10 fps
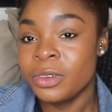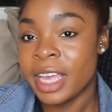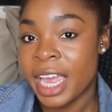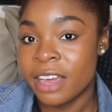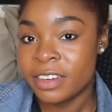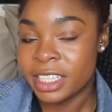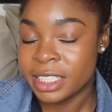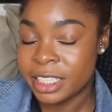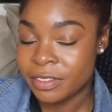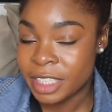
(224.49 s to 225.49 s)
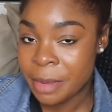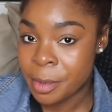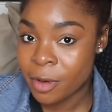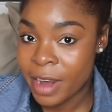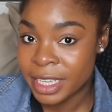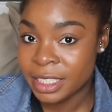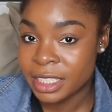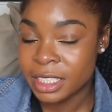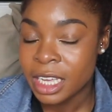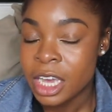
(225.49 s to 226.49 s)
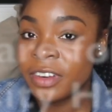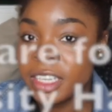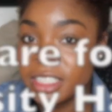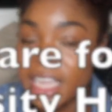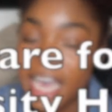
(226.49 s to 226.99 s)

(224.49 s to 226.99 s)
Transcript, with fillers: you care for these different type of porosities. First,